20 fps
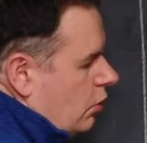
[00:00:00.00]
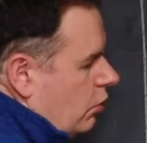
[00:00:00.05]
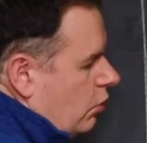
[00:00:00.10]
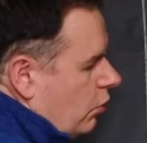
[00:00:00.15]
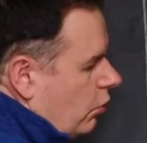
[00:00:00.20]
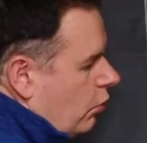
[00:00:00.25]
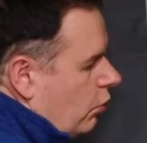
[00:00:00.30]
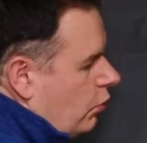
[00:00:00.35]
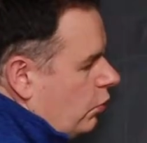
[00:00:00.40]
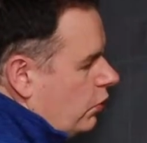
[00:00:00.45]

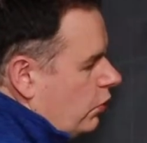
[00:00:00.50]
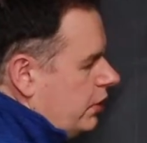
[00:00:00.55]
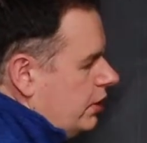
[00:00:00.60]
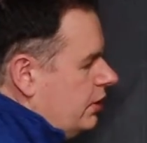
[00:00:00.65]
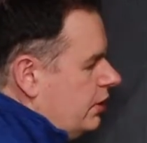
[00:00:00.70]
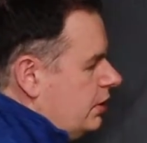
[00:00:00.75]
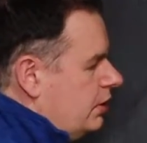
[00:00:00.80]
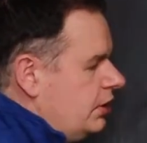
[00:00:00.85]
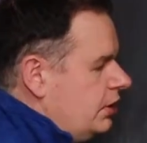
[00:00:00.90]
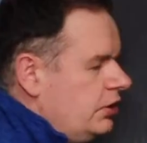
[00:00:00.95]
or
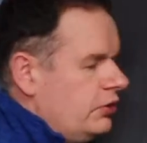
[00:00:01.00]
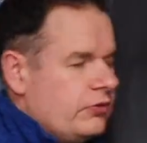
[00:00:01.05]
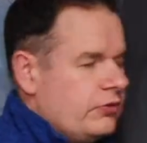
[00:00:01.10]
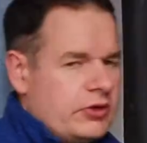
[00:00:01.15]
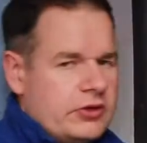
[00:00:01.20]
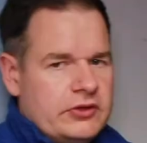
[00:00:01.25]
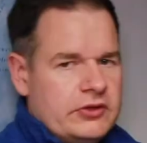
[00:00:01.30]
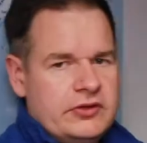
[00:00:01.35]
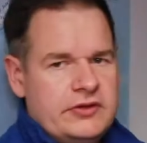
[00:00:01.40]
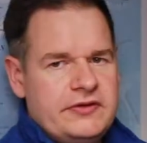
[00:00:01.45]
you
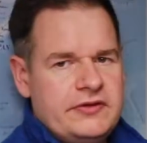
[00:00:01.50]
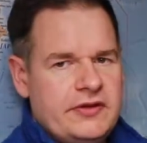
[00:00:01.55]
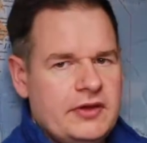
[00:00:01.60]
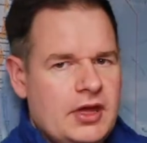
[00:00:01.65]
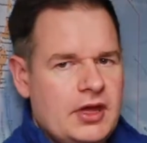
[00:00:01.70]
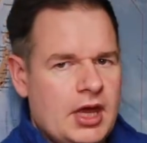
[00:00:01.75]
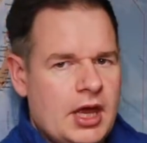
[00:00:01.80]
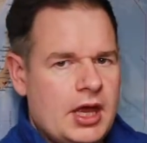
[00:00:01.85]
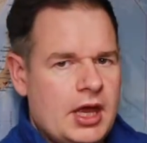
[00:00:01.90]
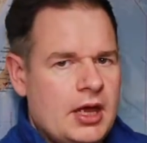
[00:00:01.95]
could
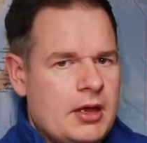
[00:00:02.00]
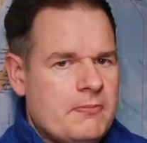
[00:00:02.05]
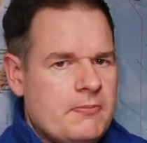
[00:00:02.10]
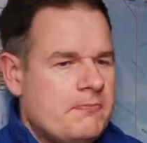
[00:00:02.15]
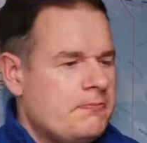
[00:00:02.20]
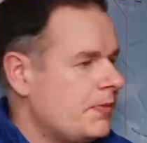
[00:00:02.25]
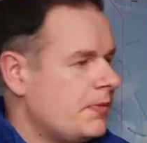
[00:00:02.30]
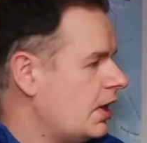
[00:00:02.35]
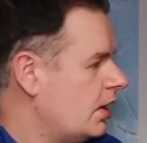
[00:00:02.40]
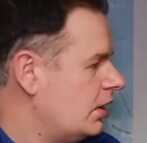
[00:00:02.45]

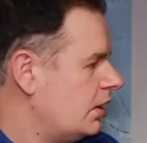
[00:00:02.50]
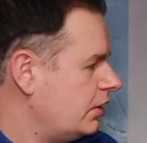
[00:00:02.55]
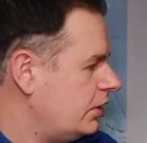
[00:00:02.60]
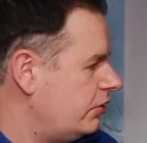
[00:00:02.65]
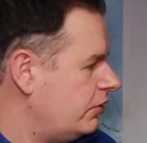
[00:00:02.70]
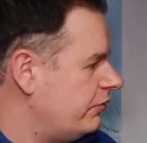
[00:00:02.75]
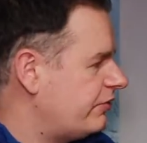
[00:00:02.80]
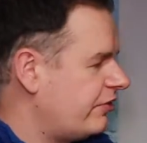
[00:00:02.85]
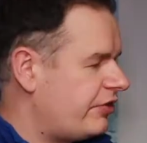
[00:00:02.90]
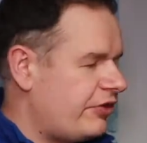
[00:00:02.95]

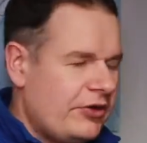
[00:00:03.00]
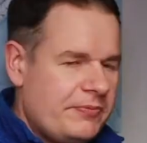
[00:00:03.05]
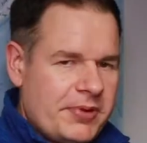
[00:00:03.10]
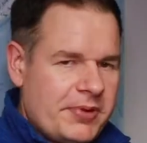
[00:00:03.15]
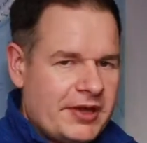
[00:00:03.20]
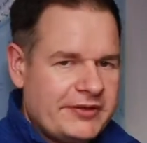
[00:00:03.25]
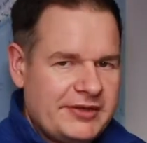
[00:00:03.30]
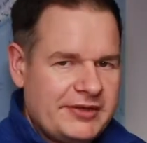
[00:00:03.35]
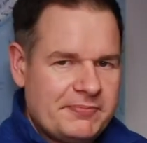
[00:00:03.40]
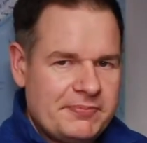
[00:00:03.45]
use a
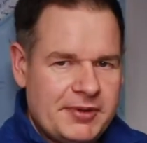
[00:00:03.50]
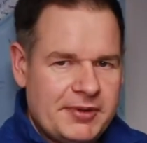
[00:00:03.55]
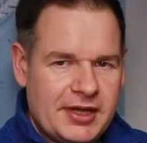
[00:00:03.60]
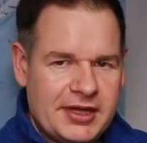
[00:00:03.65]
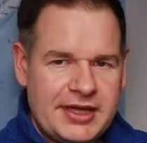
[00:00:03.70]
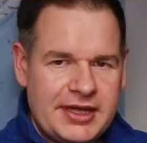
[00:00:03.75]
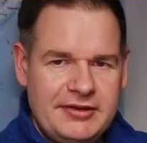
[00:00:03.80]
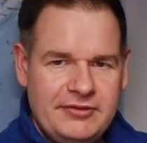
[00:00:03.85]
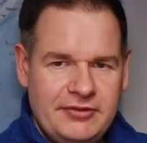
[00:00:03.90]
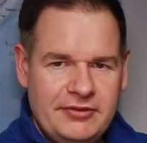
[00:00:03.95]
third-party
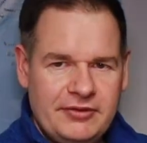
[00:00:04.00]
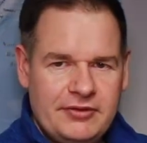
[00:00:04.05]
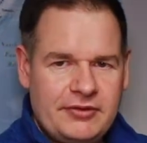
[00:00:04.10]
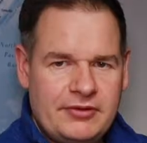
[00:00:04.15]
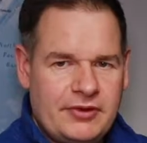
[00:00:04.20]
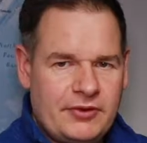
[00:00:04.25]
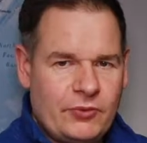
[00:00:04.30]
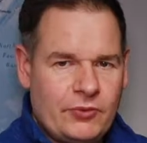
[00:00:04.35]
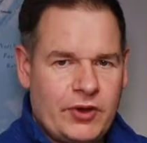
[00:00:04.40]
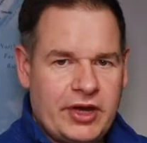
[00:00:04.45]
plugin.
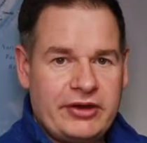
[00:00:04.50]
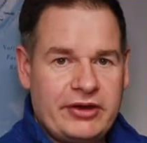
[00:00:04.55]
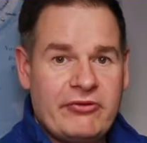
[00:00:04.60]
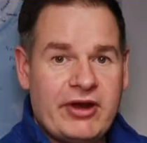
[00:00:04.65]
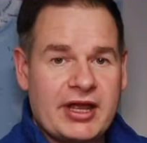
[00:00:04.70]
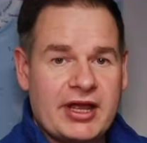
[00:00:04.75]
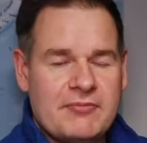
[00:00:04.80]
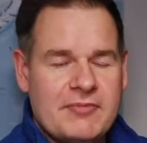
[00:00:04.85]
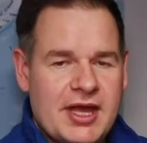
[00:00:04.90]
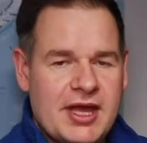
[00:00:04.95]
The one I'd
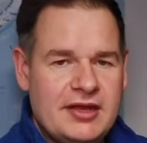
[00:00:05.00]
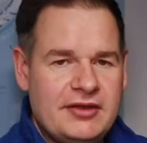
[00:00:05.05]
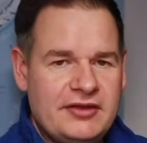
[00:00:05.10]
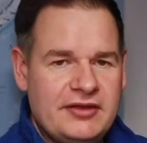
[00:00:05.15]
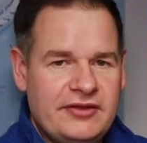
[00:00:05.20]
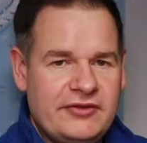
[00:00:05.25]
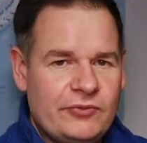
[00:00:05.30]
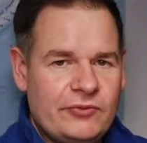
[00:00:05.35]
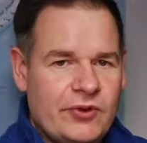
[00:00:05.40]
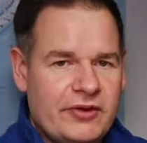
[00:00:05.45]
recommend
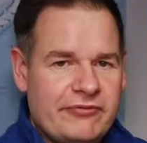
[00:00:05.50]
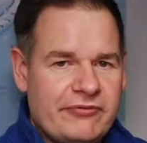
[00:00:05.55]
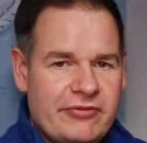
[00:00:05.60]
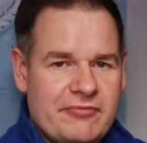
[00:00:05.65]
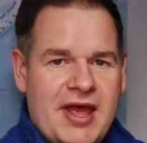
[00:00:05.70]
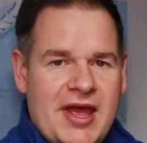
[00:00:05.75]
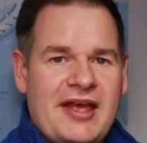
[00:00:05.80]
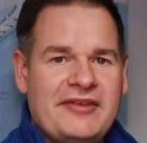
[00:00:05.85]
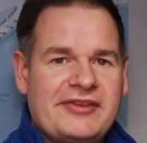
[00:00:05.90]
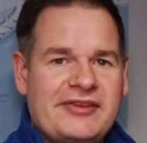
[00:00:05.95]
is one from
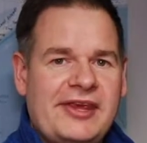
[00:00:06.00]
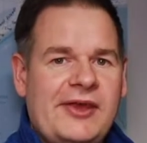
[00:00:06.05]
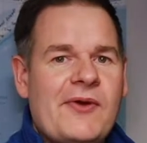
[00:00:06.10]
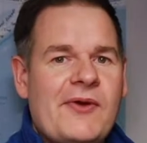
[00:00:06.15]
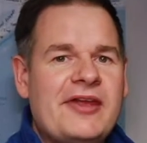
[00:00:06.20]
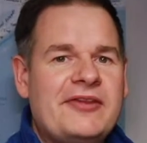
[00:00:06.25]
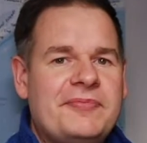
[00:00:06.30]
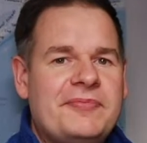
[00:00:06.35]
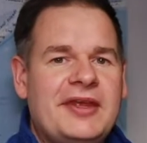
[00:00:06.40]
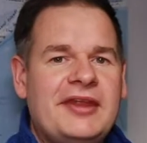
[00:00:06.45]

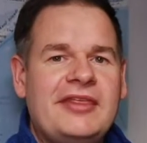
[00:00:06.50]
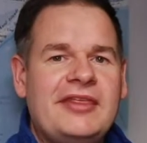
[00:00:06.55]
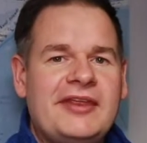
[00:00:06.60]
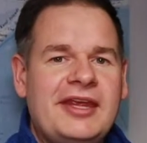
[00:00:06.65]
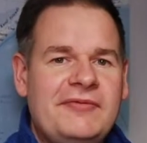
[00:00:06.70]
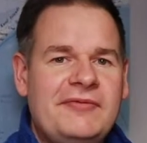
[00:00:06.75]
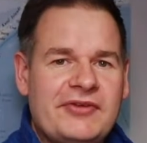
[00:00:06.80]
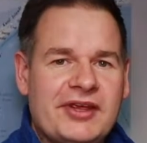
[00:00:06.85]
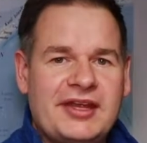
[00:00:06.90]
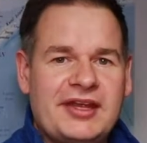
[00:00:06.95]
SQSP
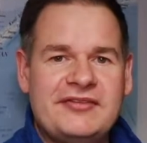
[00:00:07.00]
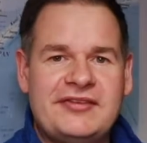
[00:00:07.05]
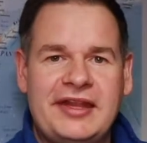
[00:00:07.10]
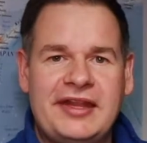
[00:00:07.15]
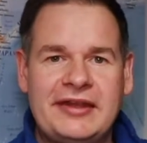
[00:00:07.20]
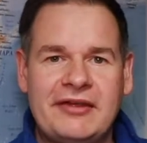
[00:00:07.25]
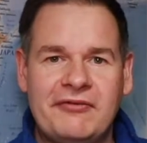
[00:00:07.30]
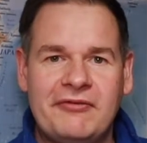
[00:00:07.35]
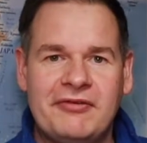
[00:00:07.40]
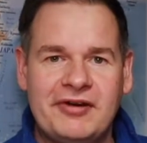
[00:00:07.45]
Themes. I can send
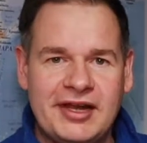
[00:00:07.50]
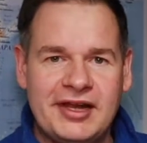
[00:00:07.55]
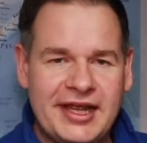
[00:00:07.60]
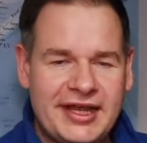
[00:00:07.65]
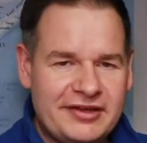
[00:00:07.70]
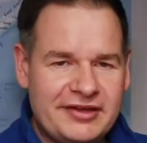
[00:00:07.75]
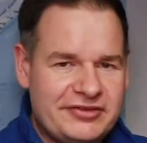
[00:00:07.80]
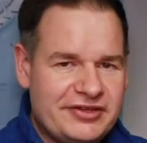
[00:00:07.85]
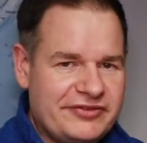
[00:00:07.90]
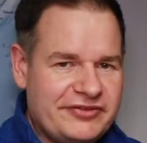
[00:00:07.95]
over a
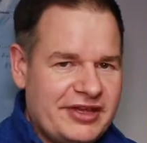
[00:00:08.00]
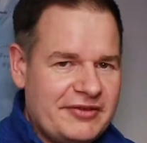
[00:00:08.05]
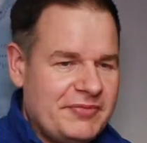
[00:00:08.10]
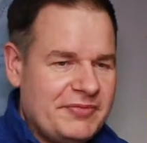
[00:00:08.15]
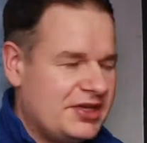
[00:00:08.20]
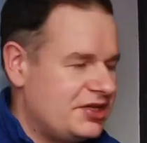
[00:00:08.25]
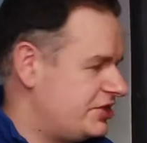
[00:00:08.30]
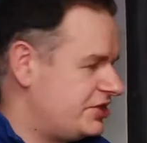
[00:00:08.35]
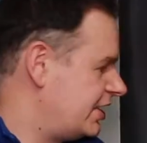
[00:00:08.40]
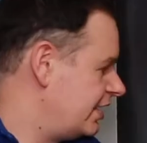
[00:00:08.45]
link, just give me a
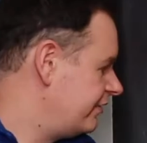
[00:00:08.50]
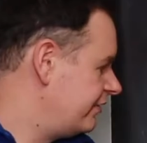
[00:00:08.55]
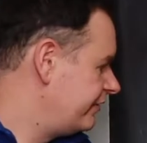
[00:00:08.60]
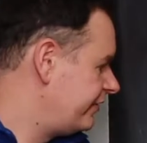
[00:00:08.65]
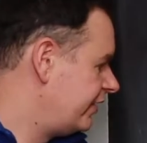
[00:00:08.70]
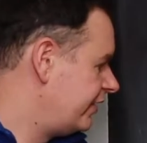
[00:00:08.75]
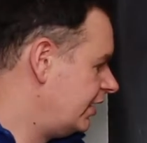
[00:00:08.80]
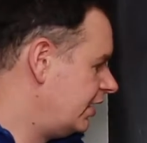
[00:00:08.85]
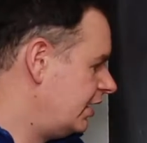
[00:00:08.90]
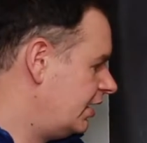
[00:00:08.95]
shout.
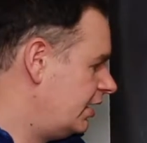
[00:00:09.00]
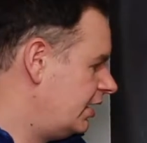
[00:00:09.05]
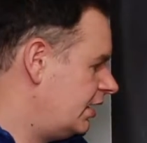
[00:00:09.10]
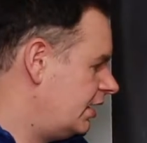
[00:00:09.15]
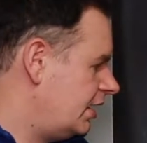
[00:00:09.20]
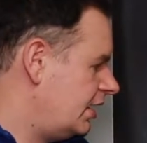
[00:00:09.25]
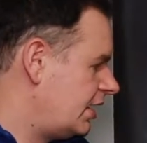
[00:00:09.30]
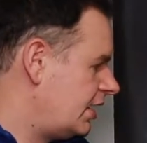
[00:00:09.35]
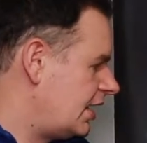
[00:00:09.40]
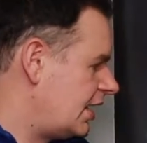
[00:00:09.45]

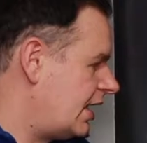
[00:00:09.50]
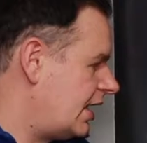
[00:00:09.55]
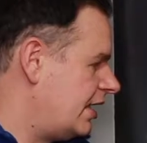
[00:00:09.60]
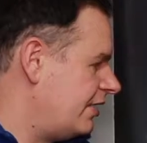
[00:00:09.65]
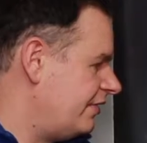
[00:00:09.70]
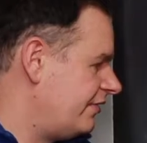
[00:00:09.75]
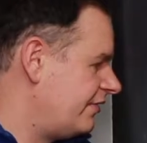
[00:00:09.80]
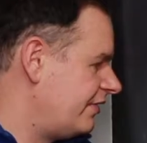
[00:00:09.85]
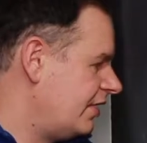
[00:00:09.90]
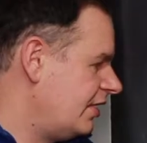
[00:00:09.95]

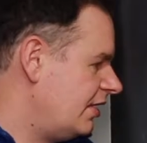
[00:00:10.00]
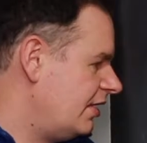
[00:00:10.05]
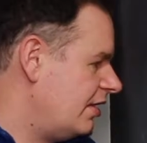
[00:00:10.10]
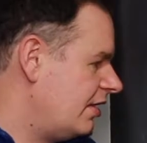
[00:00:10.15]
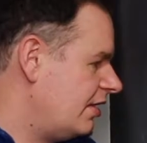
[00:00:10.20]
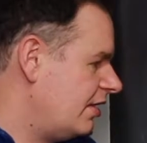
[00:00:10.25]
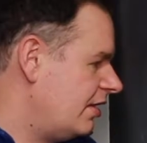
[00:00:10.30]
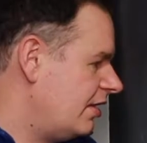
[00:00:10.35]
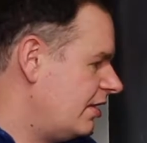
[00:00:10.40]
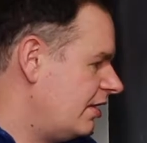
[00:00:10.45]
And
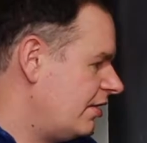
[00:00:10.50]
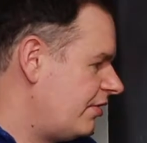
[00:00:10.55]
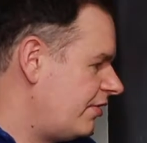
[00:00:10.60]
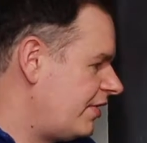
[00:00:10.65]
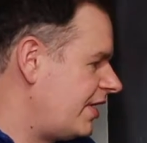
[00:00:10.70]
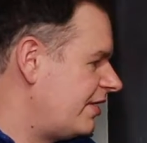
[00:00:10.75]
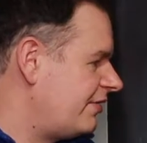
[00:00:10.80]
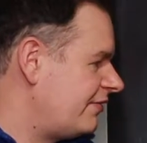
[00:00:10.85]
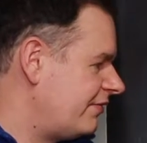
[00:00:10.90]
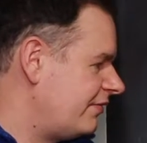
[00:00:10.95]

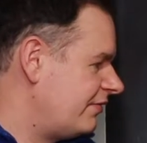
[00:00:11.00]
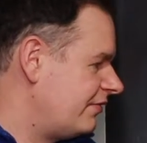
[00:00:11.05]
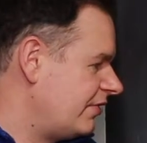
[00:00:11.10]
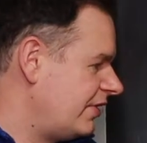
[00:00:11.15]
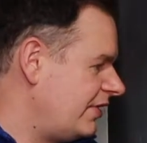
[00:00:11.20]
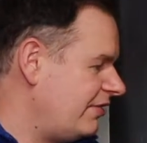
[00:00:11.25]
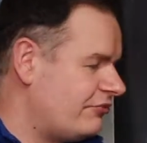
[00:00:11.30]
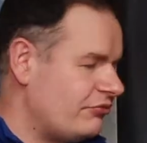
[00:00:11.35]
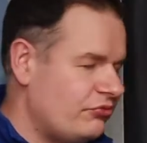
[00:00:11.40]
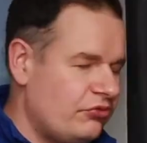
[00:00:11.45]
that
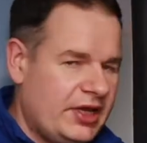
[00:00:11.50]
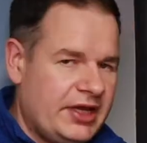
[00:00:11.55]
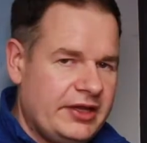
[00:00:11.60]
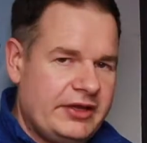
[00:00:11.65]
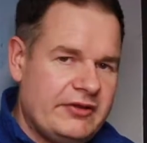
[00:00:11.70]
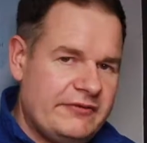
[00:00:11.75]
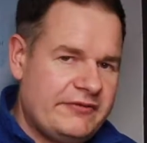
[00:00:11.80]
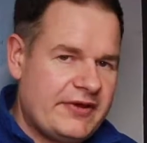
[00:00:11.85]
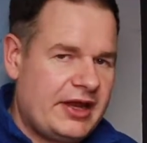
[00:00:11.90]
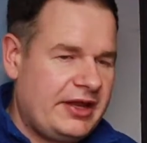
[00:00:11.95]
is really
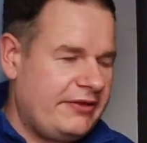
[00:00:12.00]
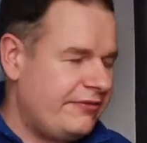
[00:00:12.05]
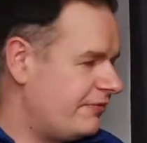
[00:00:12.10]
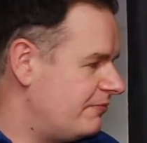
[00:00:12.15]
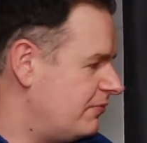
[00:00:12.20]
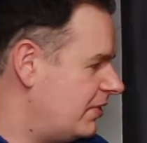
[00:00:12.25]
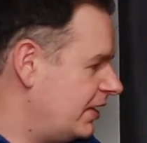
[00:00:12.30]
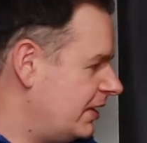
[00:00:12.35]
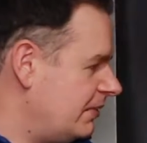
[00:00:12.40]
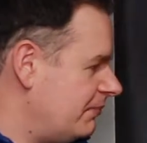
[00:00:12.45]
good value for
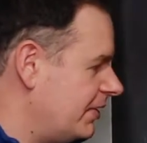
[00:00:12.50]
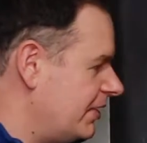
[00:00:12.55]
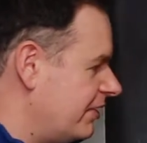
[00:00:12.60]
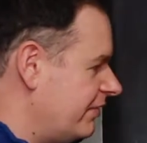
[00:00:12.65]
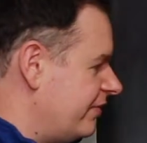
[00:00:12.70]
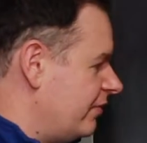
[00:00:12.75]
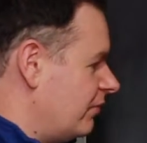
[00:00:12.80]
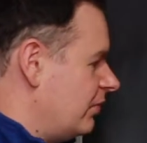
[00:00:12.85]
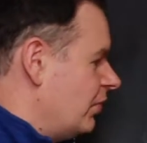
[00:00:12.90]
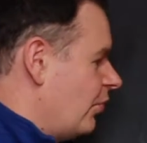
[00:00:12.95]
money because
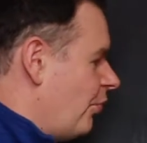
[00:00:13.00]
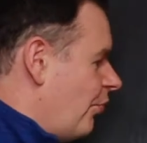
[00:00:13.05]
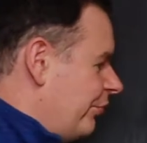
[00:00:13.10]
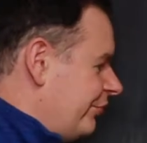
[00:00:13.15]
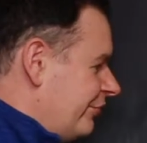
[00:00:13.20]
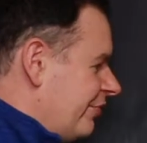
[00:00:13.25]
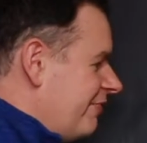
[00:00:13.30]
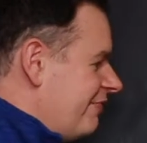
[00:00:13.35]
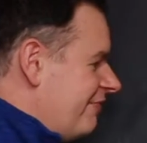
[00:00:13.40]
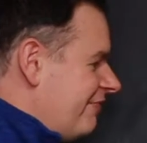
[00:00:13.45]
it will
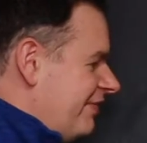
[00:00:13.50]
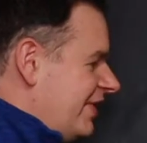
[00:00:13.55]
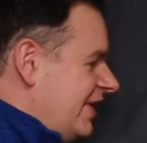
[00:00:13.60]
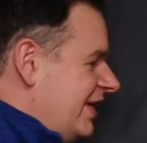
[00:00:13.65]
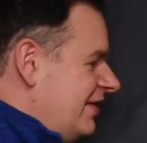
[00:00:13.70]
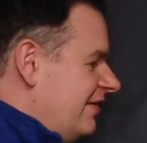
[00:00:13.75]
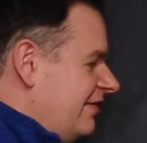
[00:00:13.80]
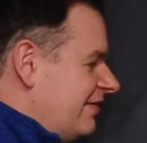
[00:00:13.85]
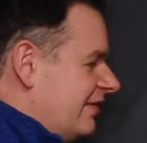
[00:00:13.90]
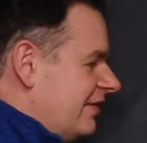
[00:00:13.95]

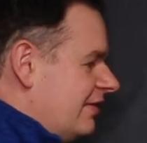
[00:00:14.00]
auto-feed